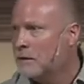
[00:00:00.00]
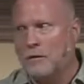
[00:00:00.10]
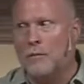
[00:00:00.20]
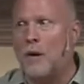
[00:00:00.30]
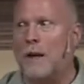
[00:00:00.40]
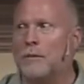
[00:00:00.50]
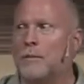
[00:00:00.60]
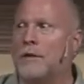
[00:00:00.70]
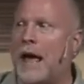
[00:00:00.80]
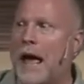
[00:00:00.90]
No problem
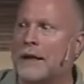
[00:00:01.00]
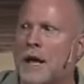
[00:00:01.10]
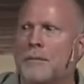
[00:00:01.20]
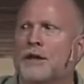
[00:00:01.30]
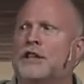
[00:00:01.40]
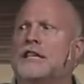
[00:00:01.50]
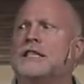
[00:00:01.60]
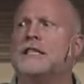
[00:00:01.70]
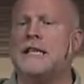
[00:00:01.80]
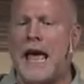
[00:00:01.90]
with that. But this
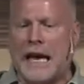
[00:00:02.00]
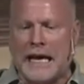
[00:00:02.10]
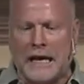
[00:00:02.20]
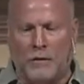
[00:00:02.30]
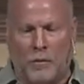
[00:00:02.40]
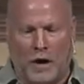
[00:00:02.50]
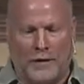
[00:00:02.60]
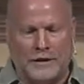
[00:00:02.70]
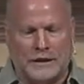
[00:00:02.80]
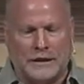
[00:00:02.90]
second
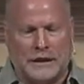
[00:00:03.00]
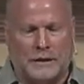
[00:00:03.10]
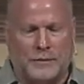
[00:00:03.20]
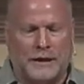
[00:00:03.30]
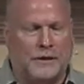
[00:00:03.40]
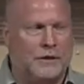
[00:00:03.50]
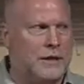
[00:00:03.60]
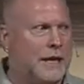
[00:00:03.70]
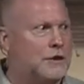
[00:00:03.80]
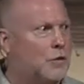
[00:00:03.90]
one, this is a little bit
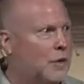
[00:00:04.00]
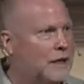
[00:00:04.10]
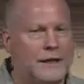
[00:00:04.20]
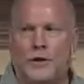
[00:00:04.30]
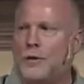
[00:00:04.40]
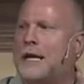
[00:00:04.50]
irritating. So what did he do?